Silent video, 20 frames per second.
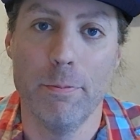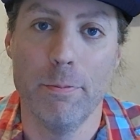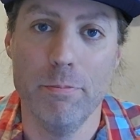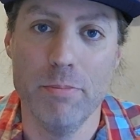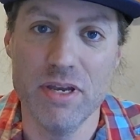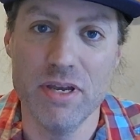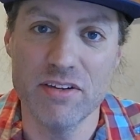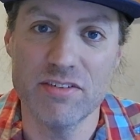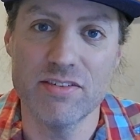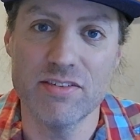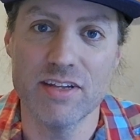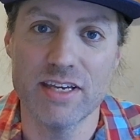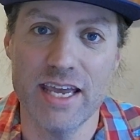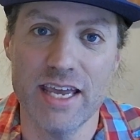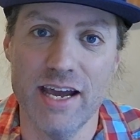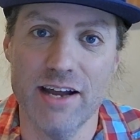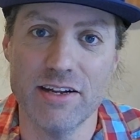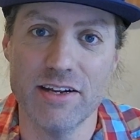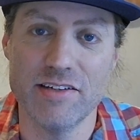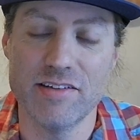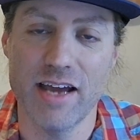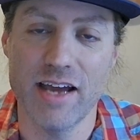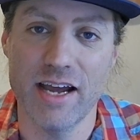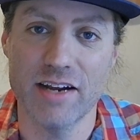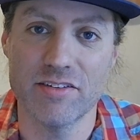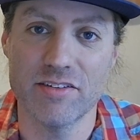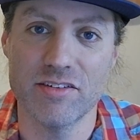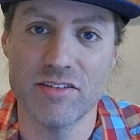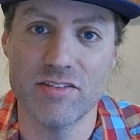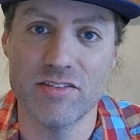miss the county
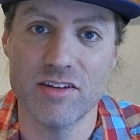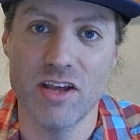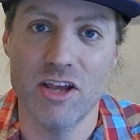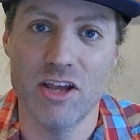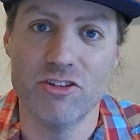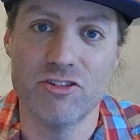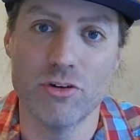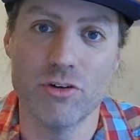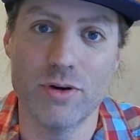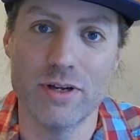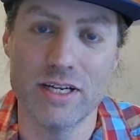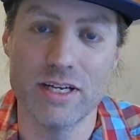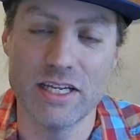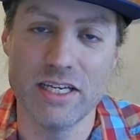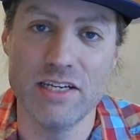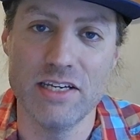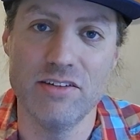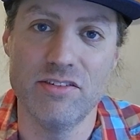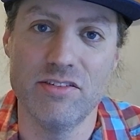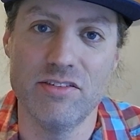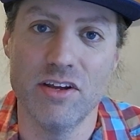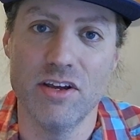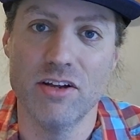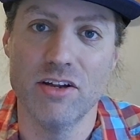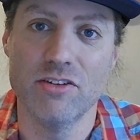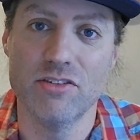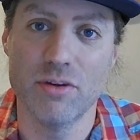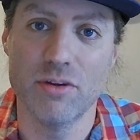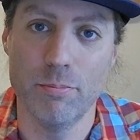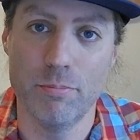taxes, so it leads
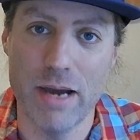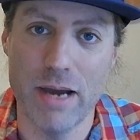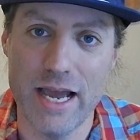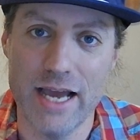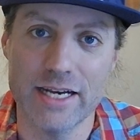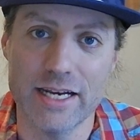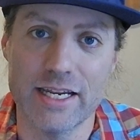to bad